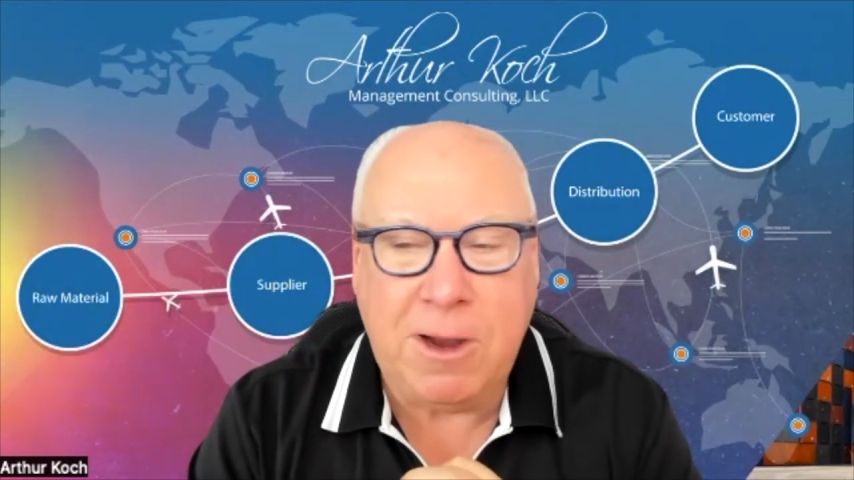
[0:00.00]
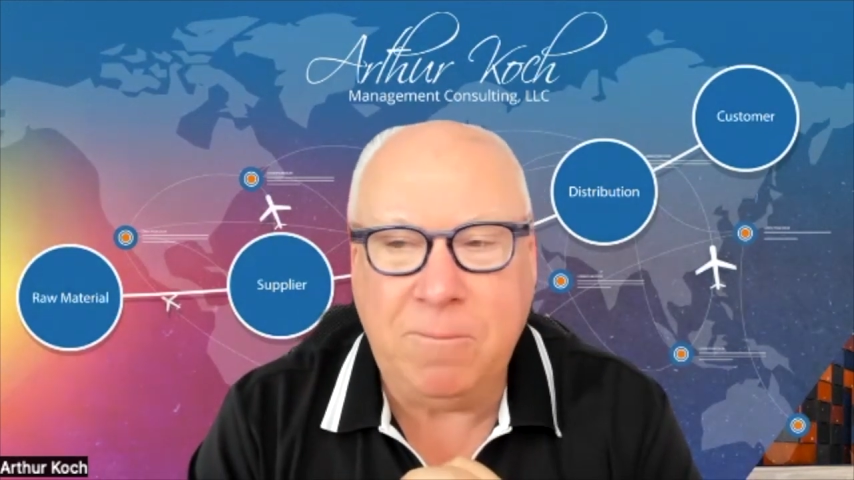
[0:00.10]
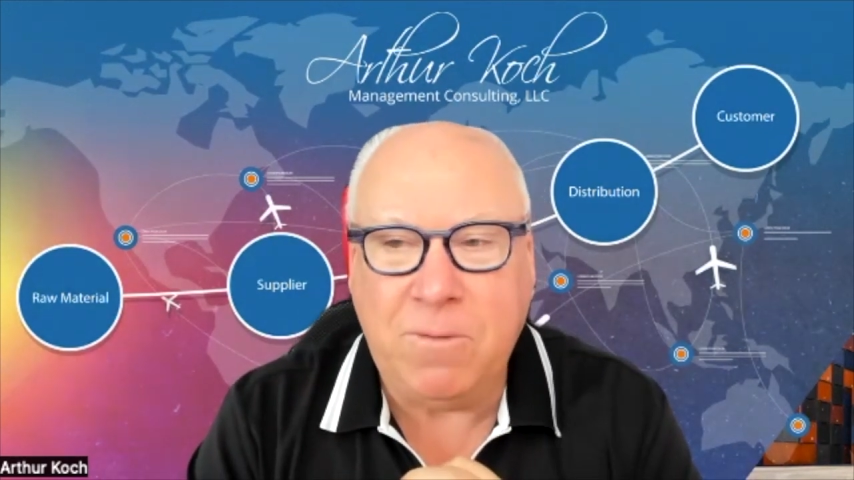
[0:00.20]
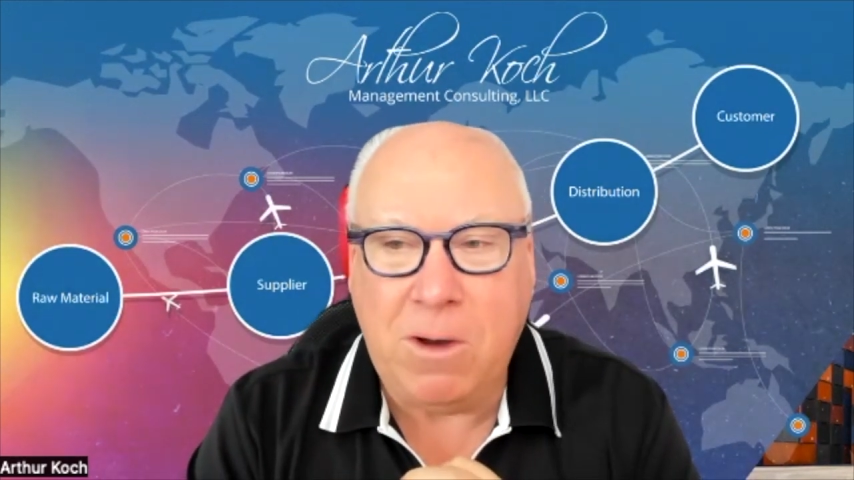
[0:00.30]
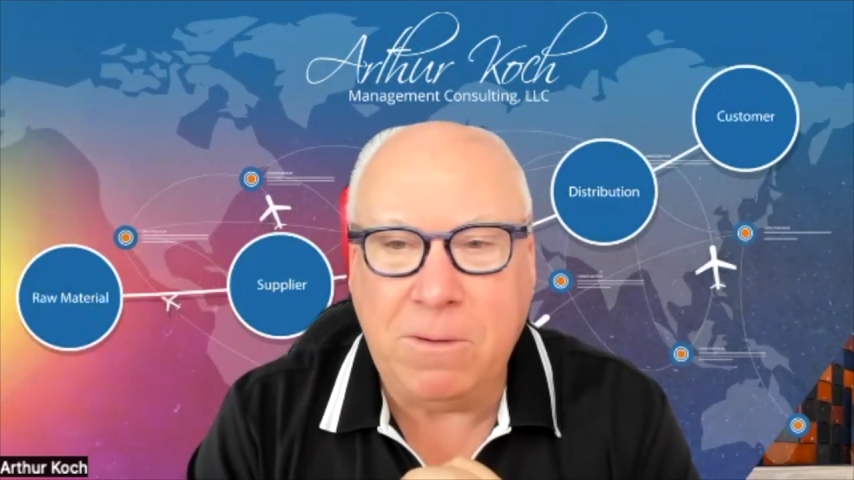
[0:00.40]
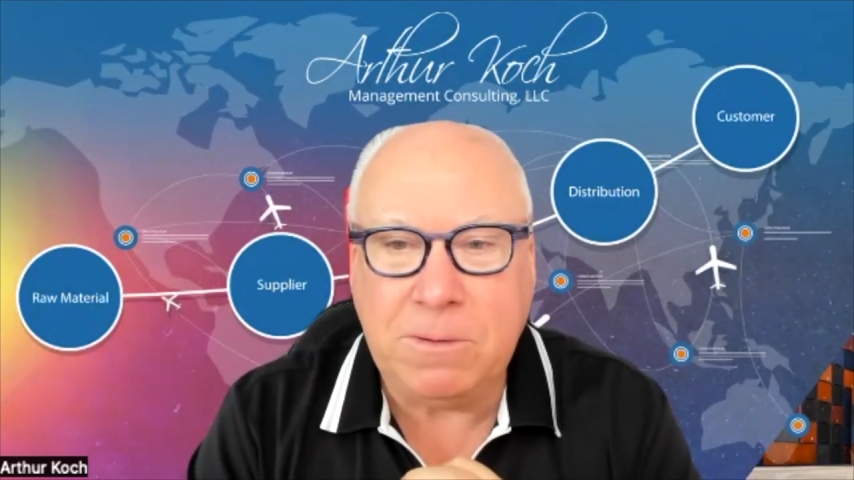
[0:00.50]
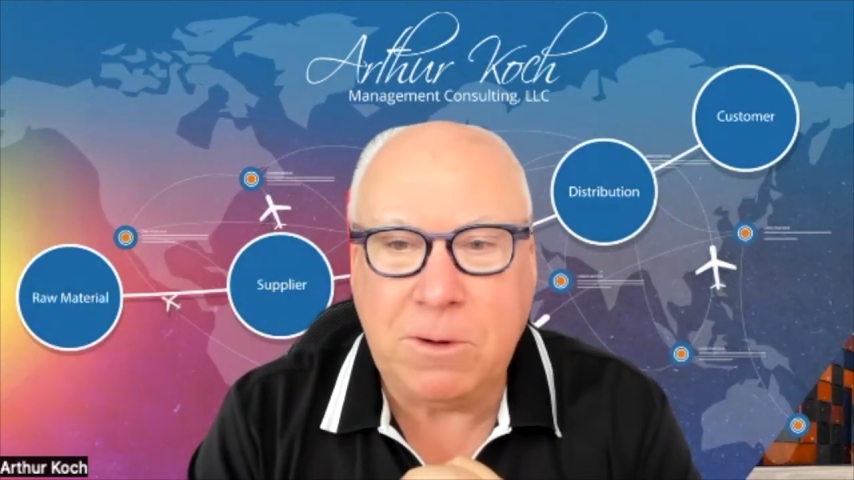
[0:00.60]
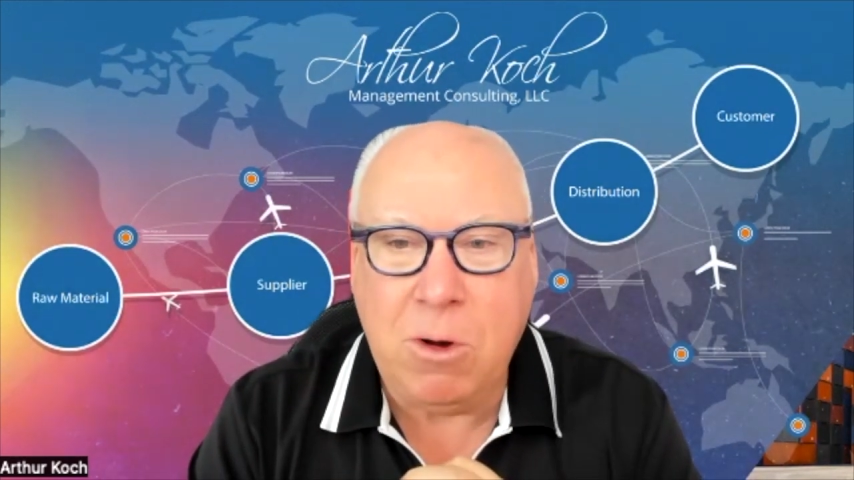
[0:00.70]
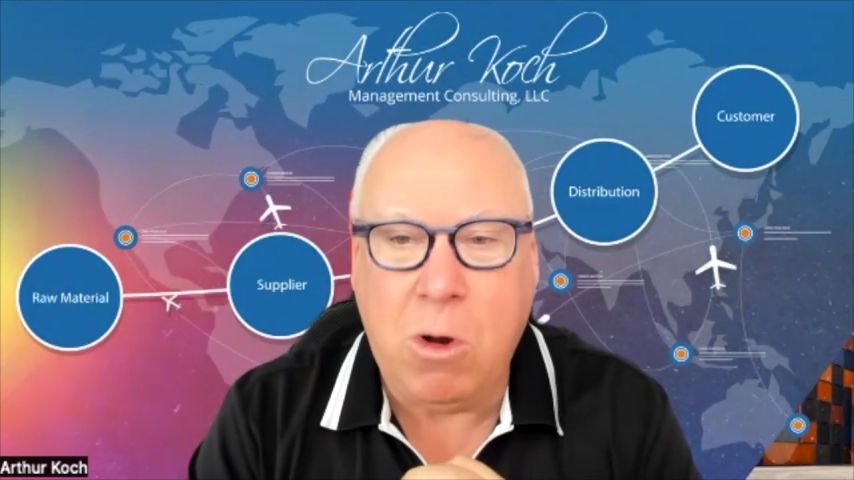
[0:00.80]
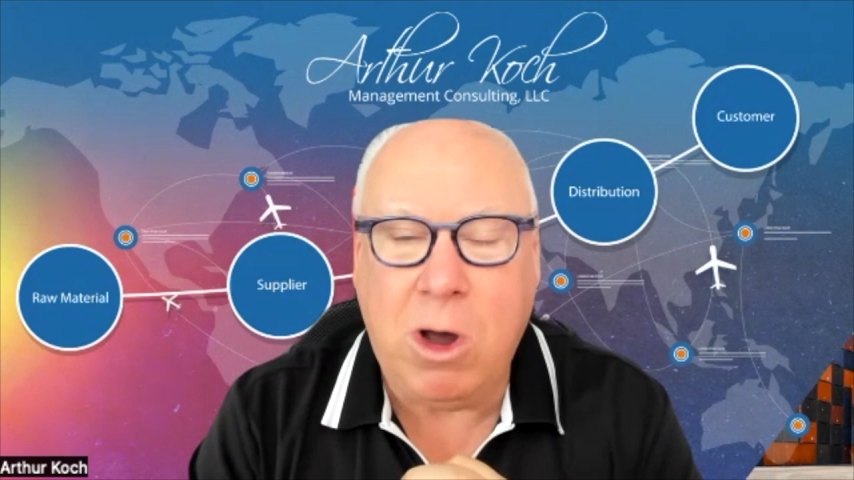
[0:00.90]
I've
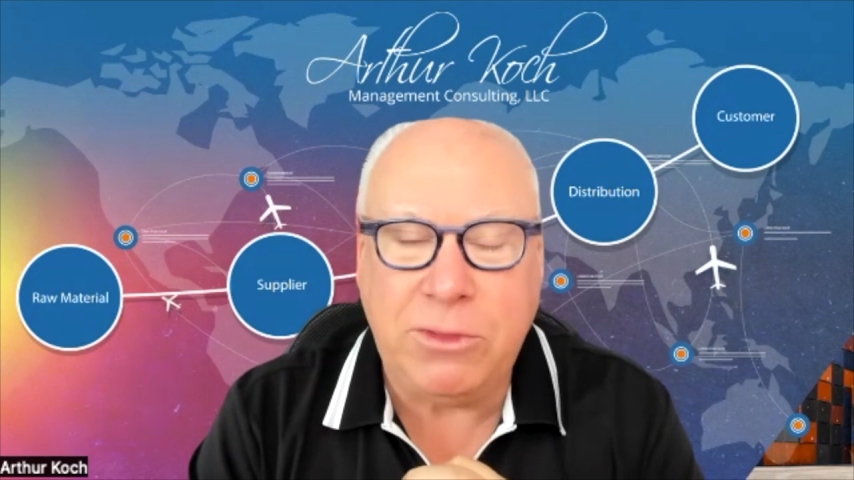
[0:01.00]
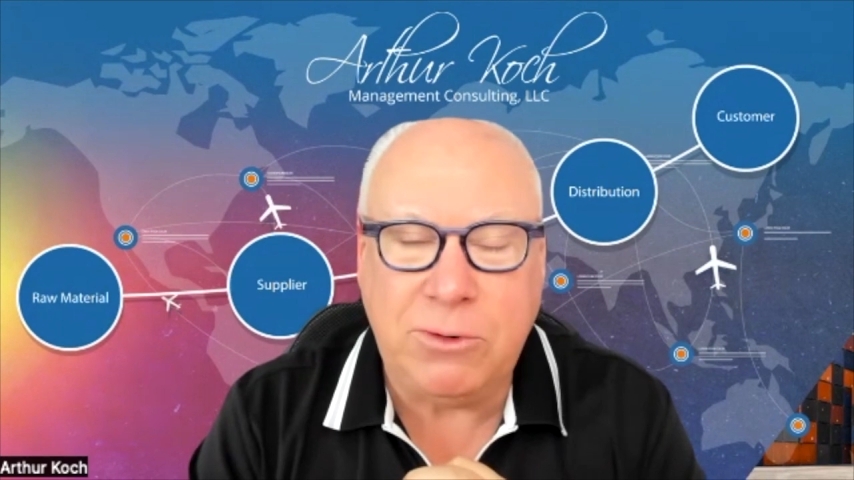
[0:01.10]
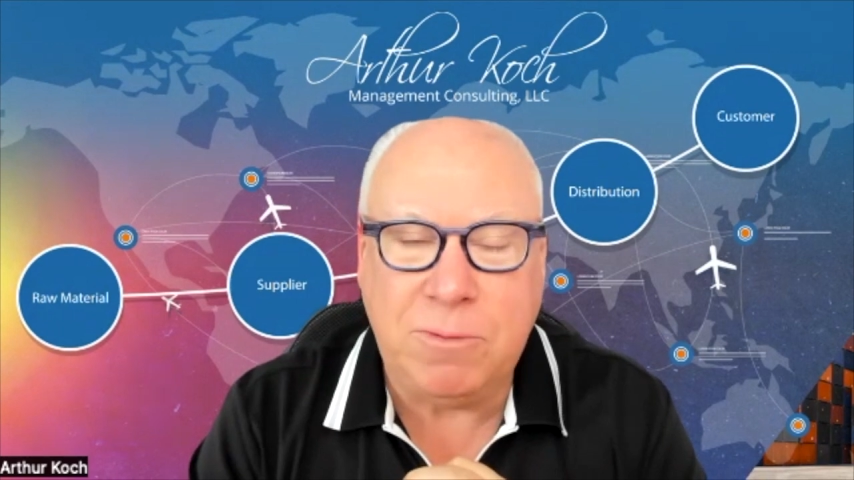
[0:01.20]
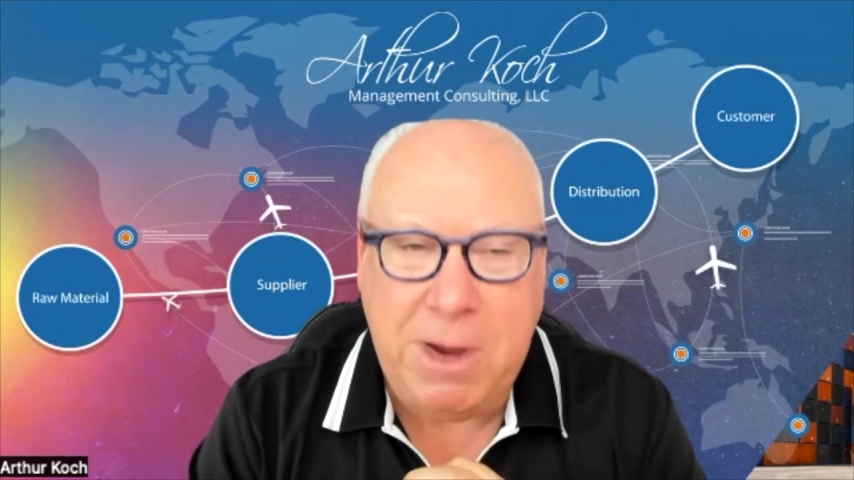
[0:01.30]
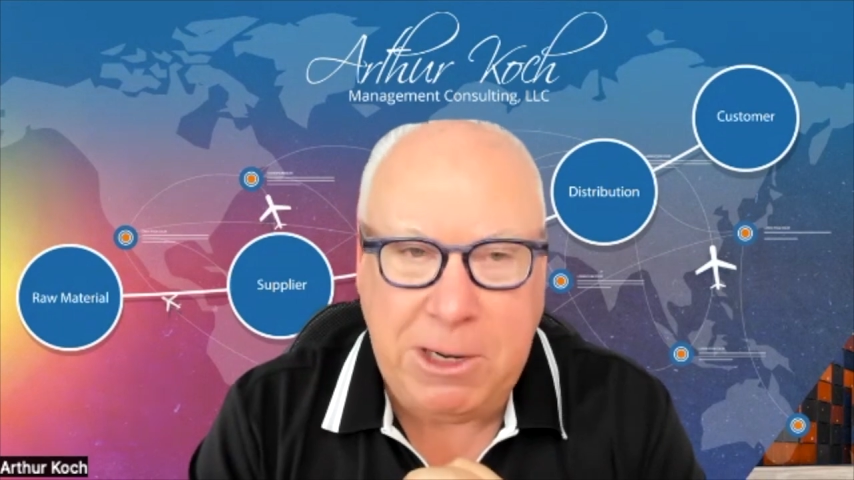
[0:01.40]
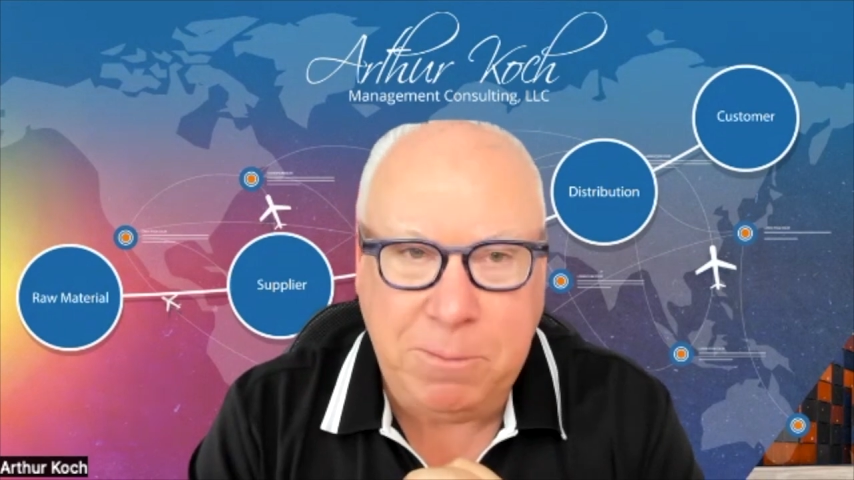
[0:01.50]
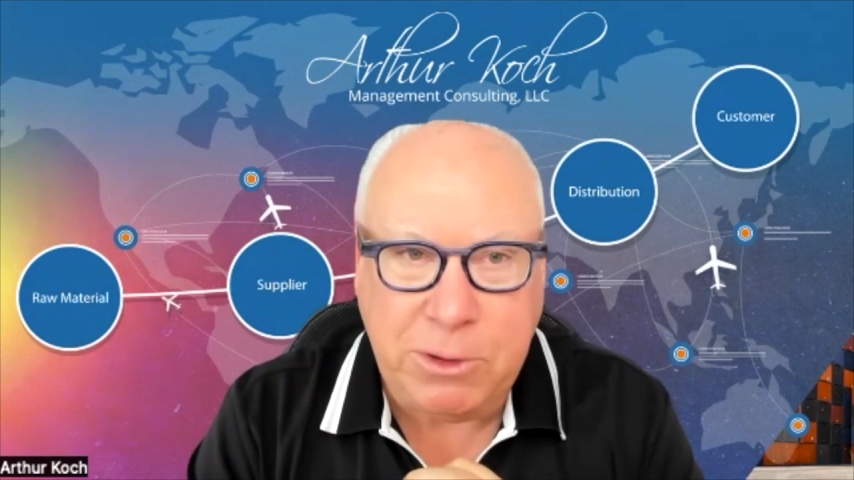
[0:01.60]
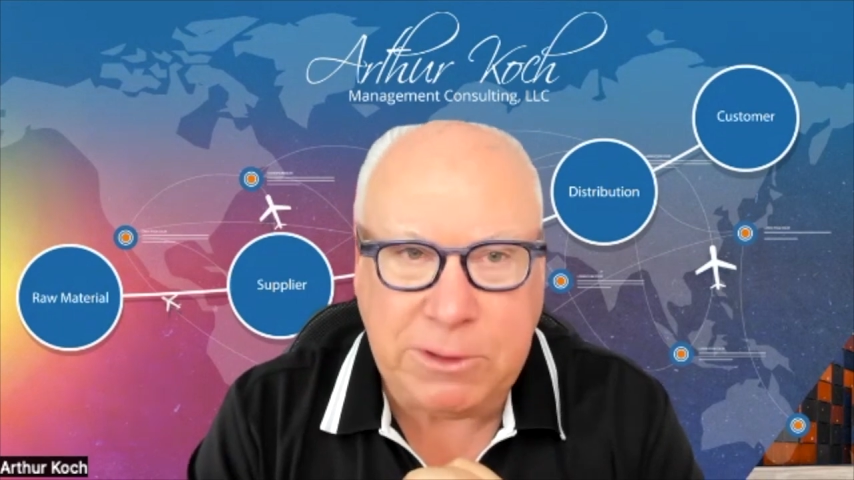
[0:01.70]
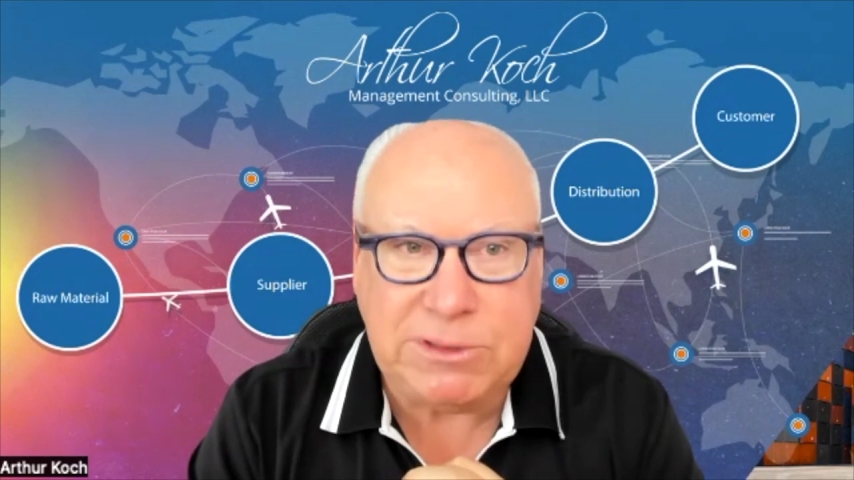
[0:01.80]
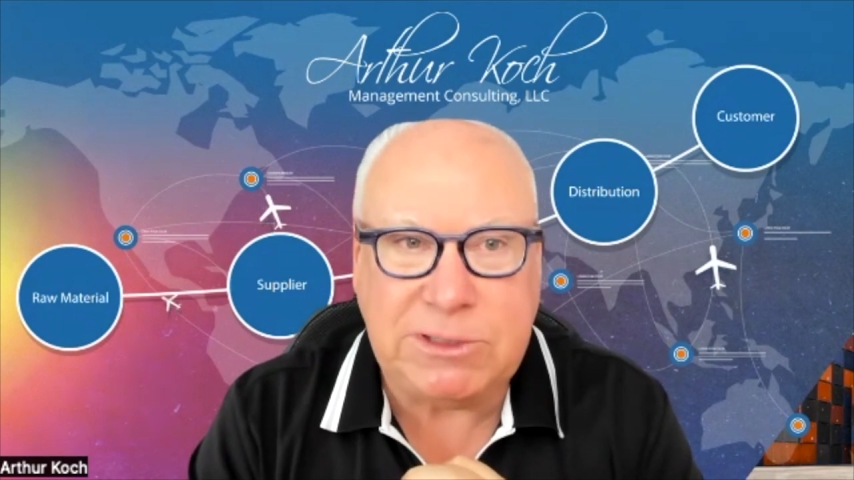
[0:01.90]
co-authored many books.